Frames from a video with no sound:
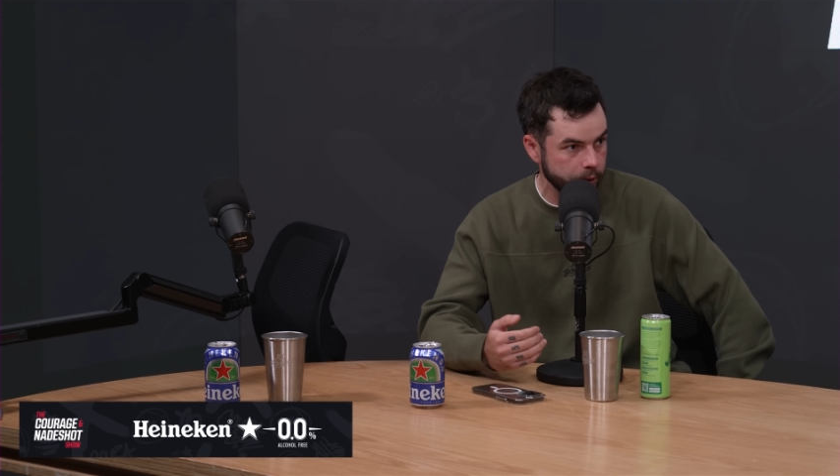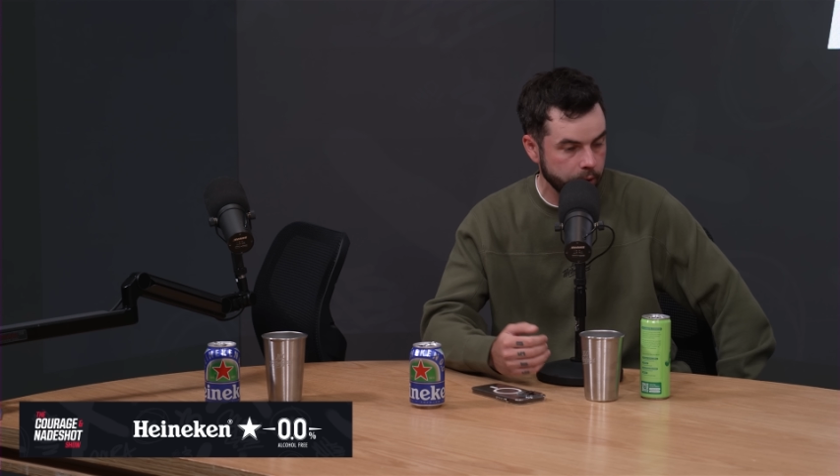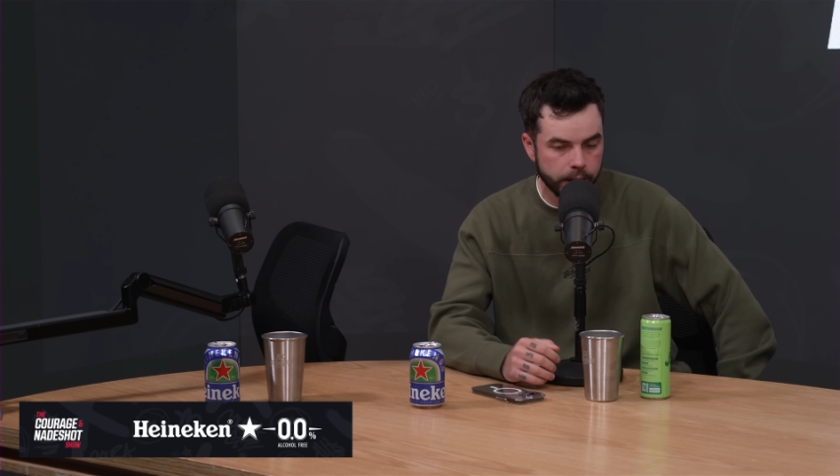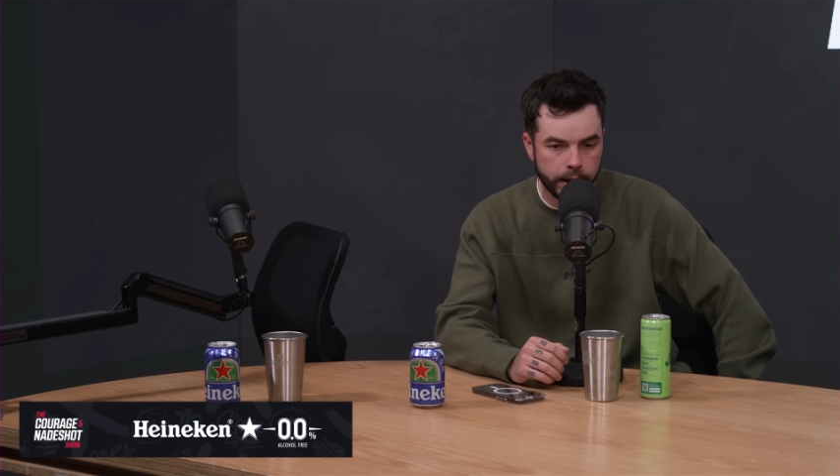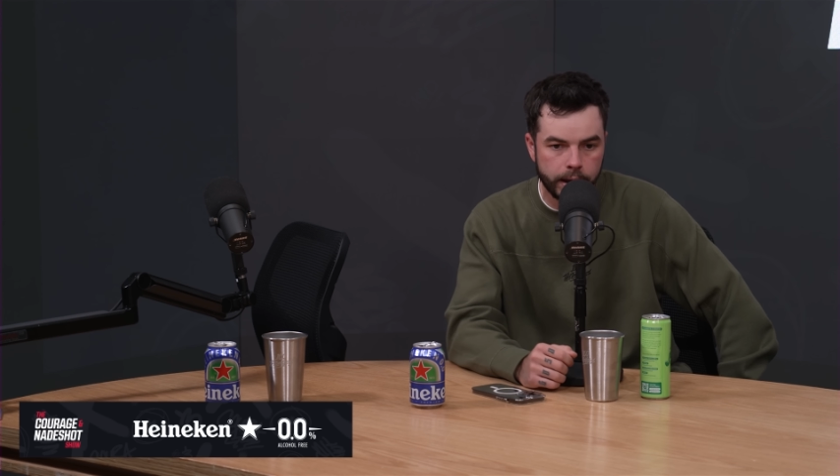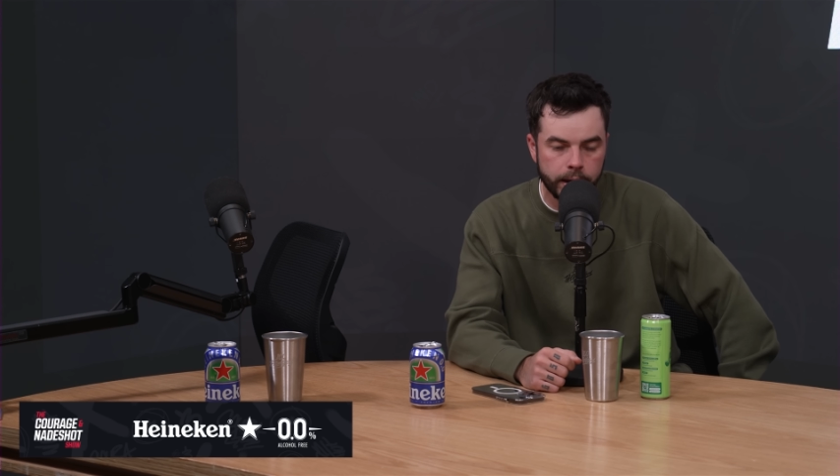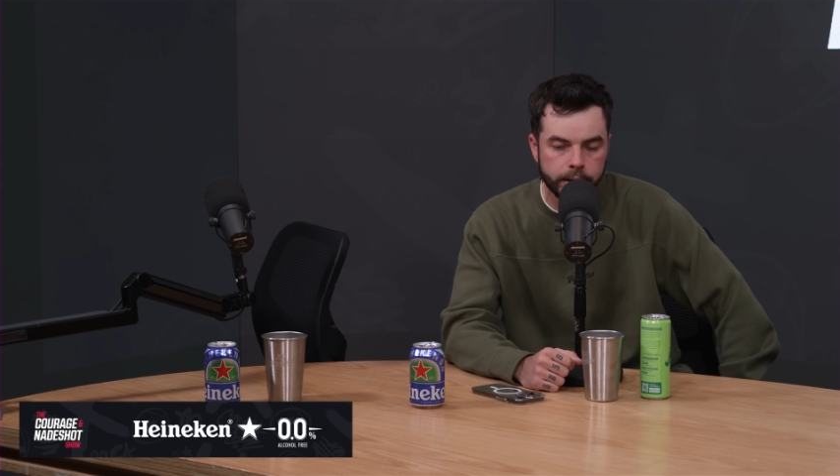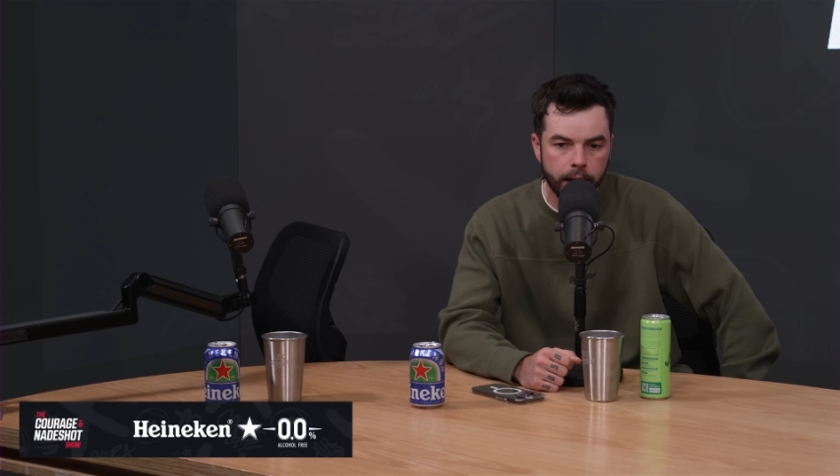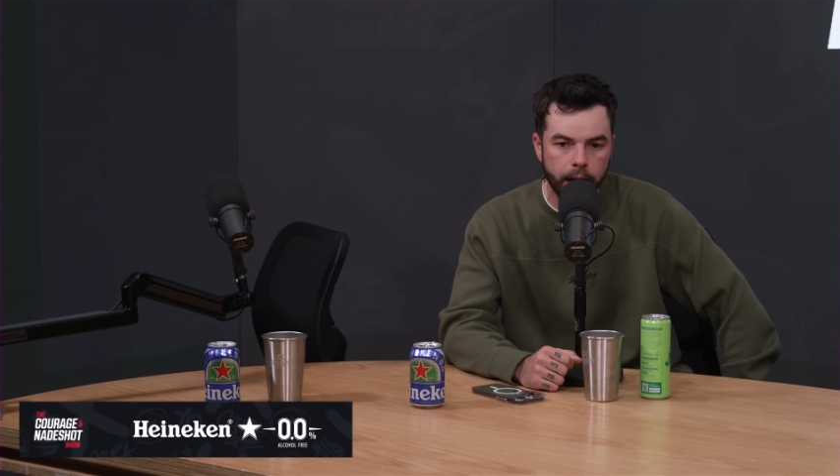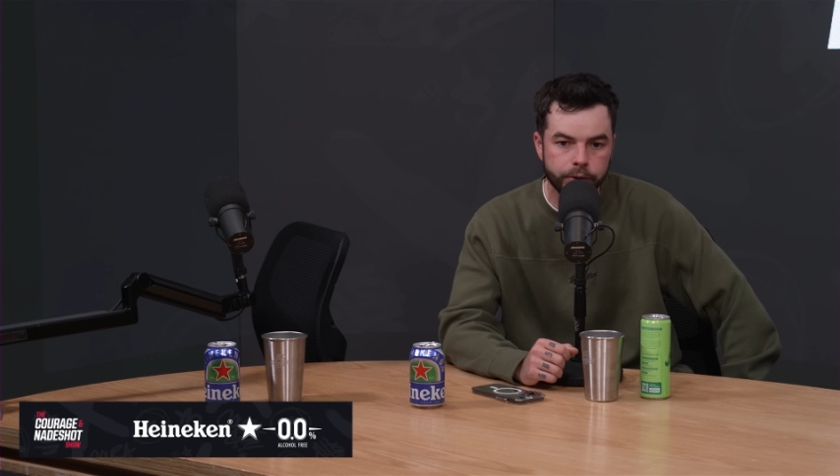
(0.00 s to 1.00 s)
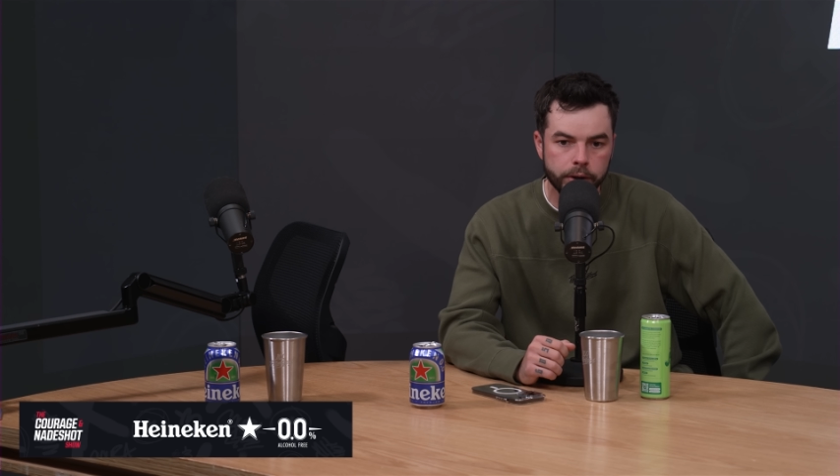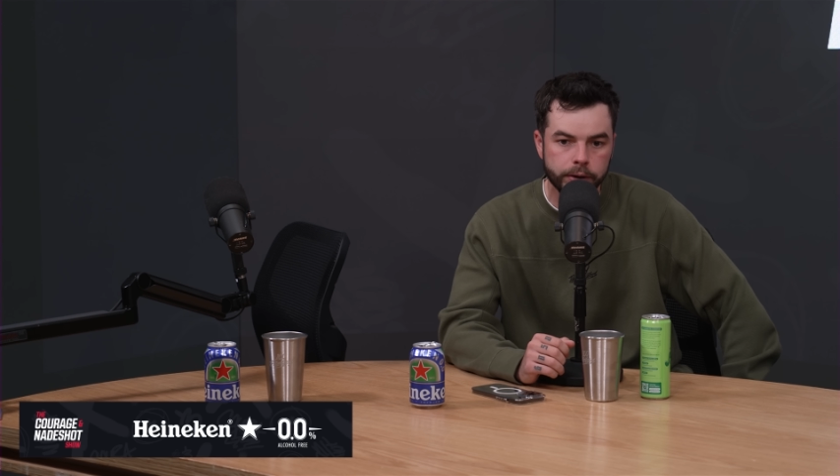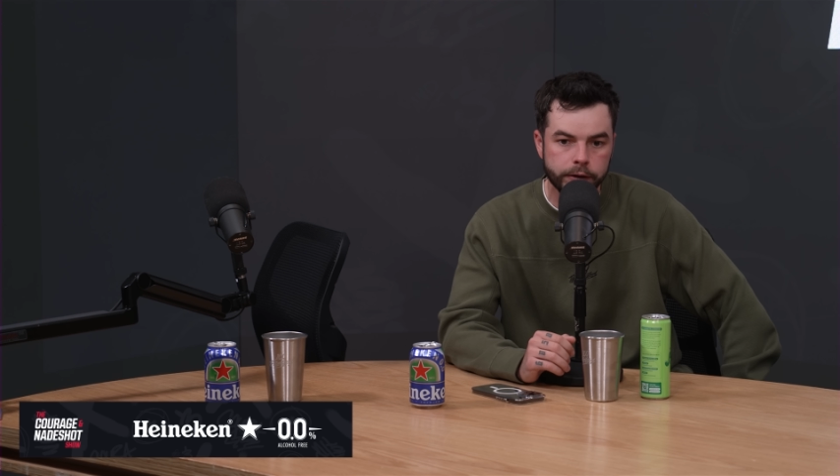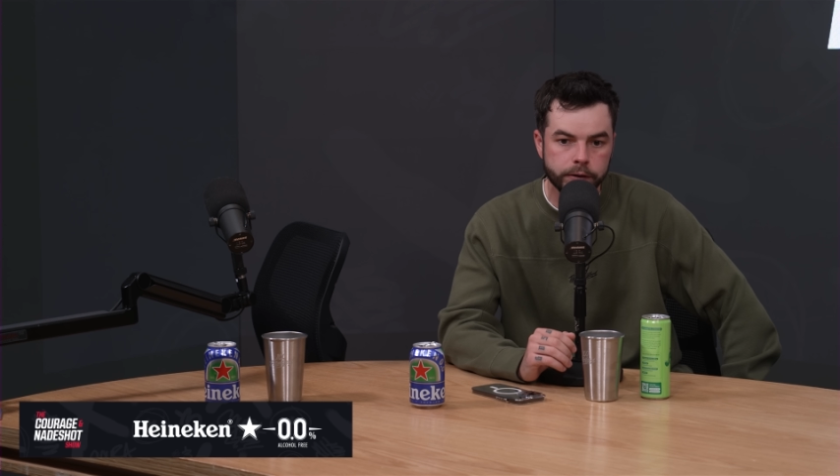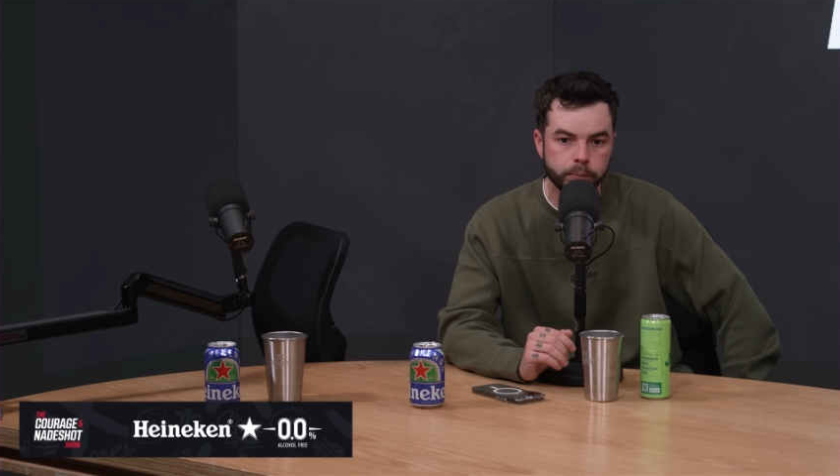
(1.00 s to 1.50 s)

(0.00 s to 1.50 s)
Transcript: And I think that's the